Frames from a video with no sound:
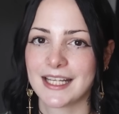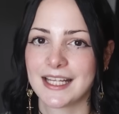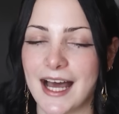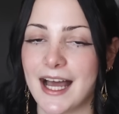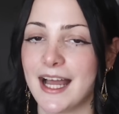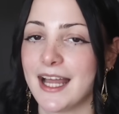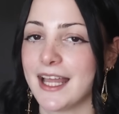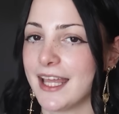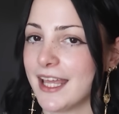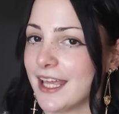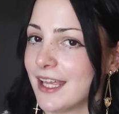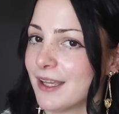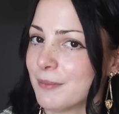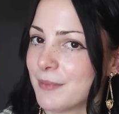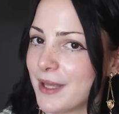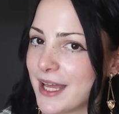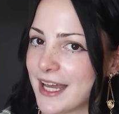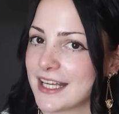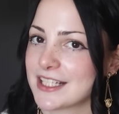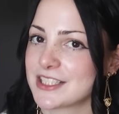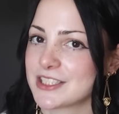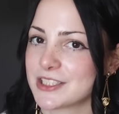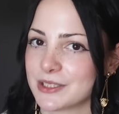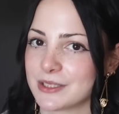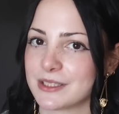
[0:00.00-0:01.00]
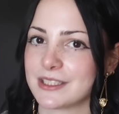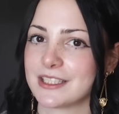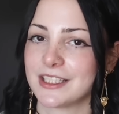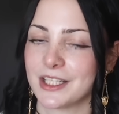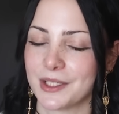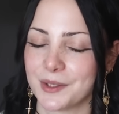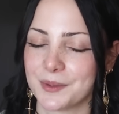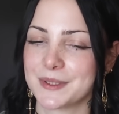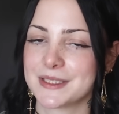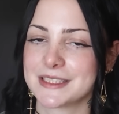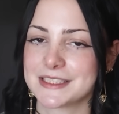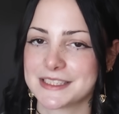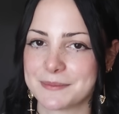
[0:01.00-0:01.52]
I am actually
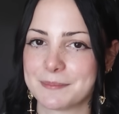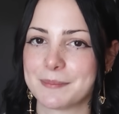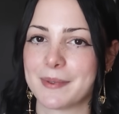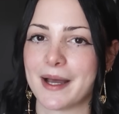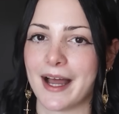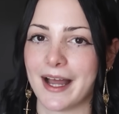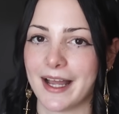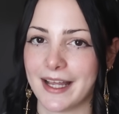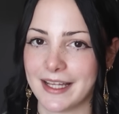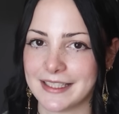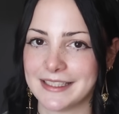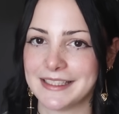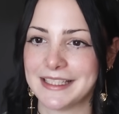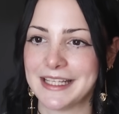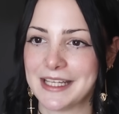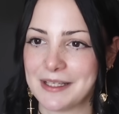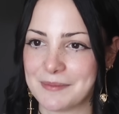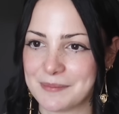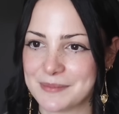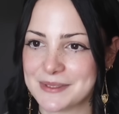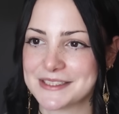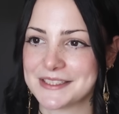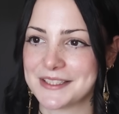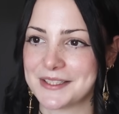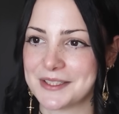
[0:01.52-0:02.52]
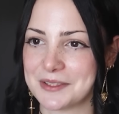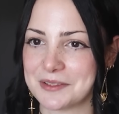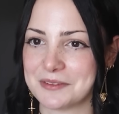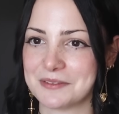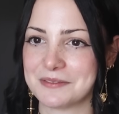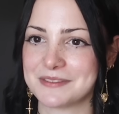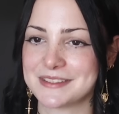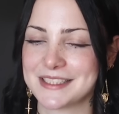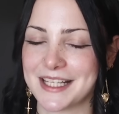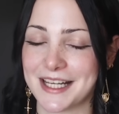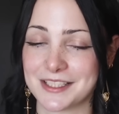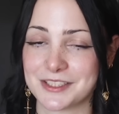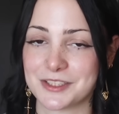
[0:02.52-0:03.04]
going to buy an
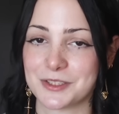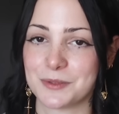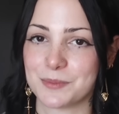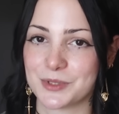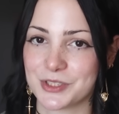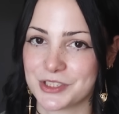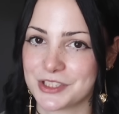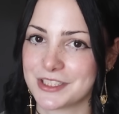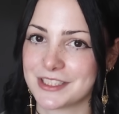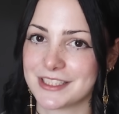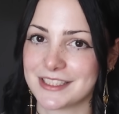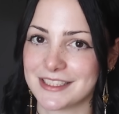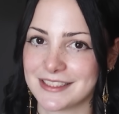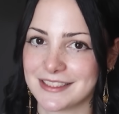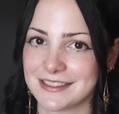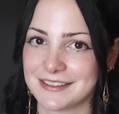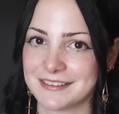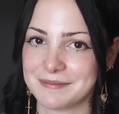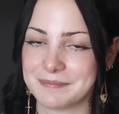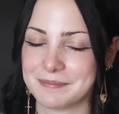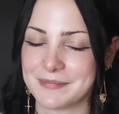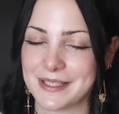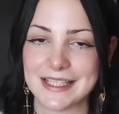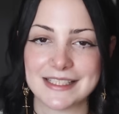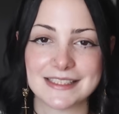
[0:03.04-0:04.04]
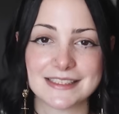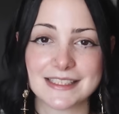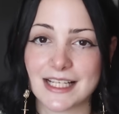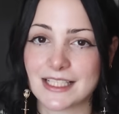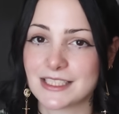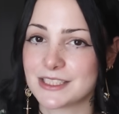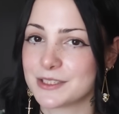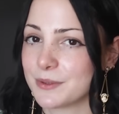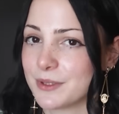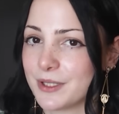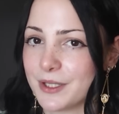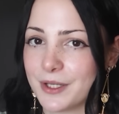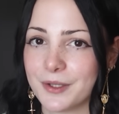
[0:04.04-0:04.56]
Amazon tattoo machine and
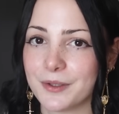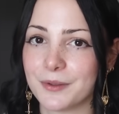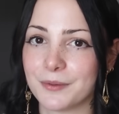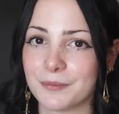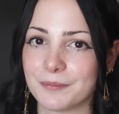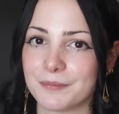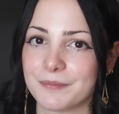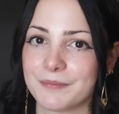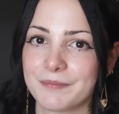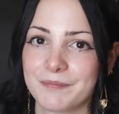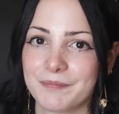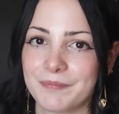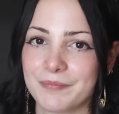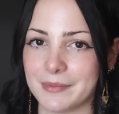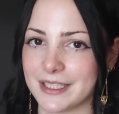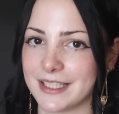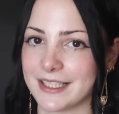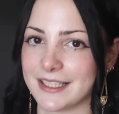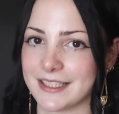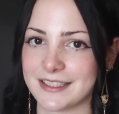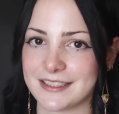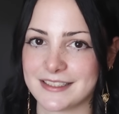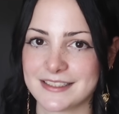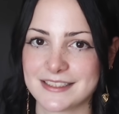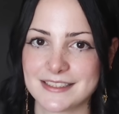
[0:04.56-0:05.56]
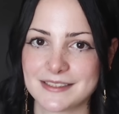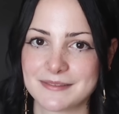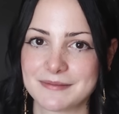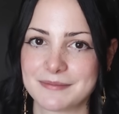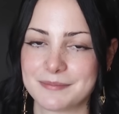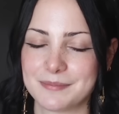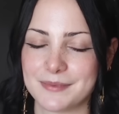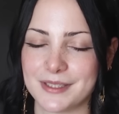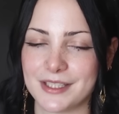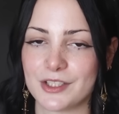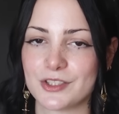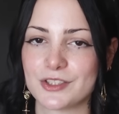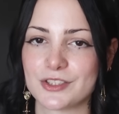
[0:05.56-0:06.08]
tattoo at home because
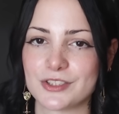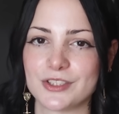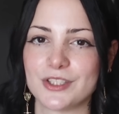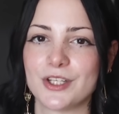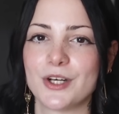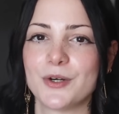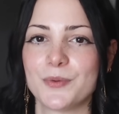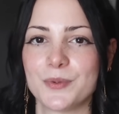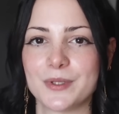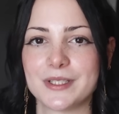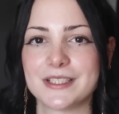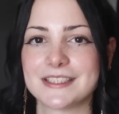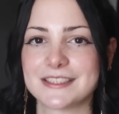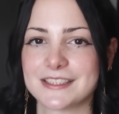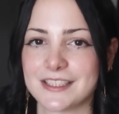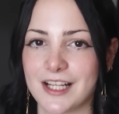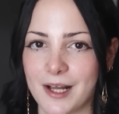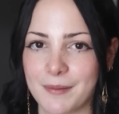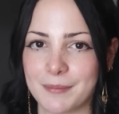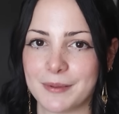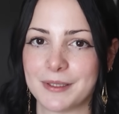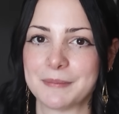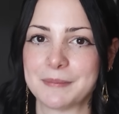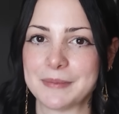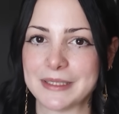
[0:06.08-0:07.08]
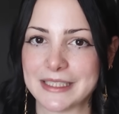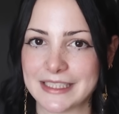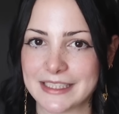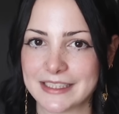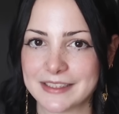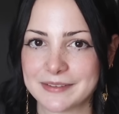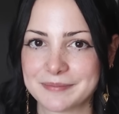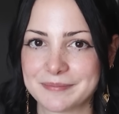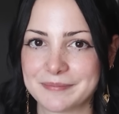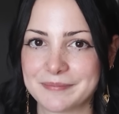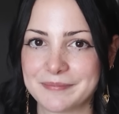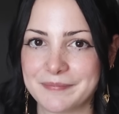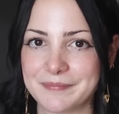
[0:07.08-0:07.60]
there's no one stopping me.